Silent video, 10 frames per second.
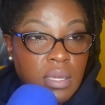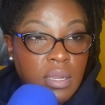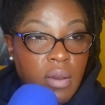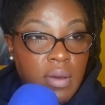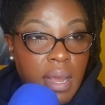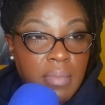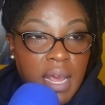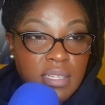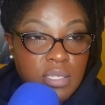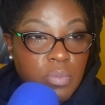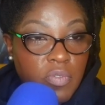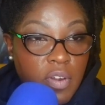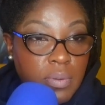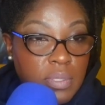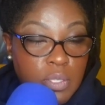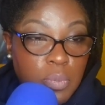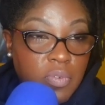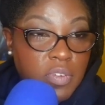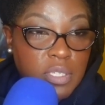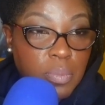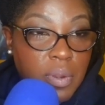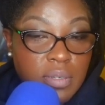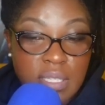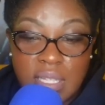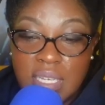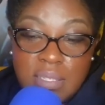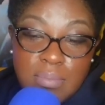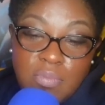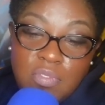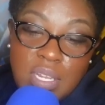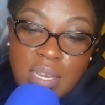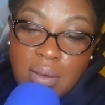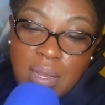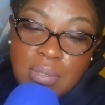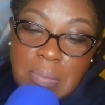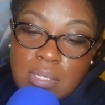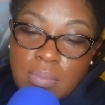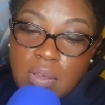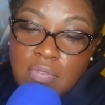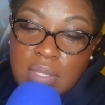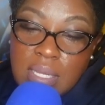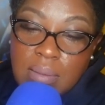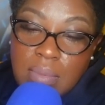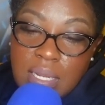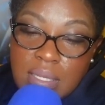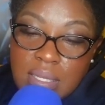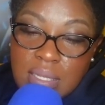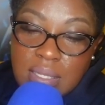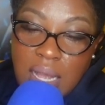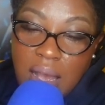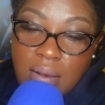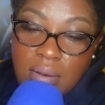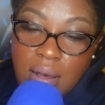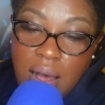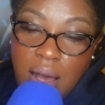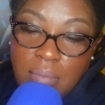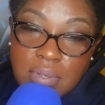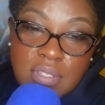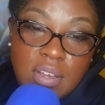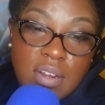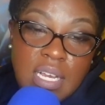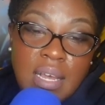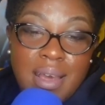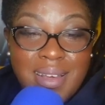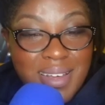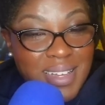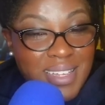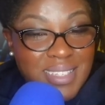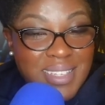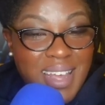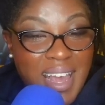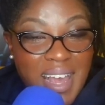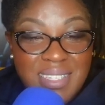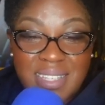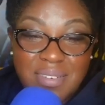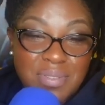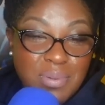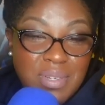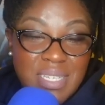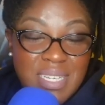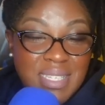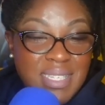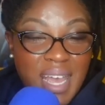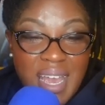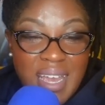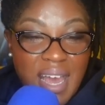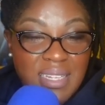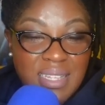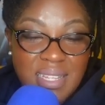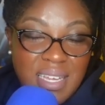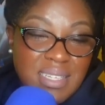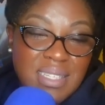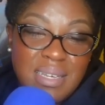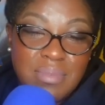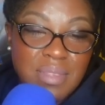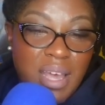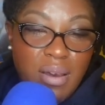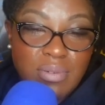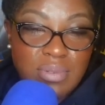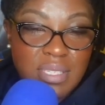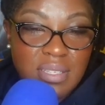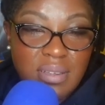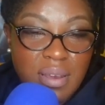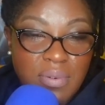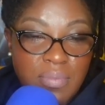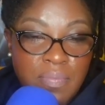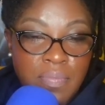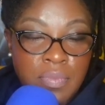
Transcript: you know, and I'm not a super superficial person. This video that was supposed to be in 15 minutes is now almost 30. Plus, I got stuff to really say. I think deep thoughts, you know.